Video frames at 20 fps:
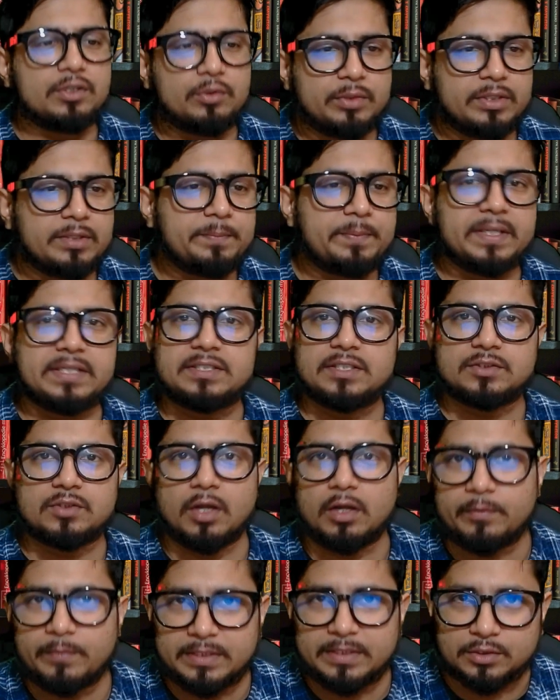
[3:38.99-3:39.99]
see doing phd is
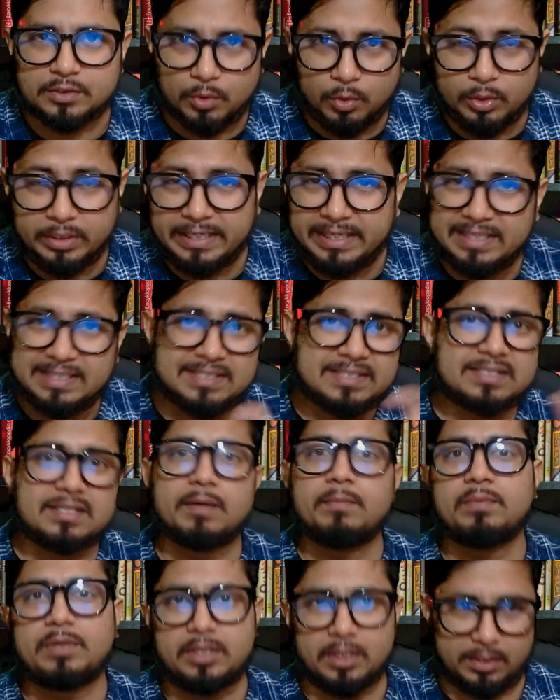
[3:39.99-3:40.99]
always good in some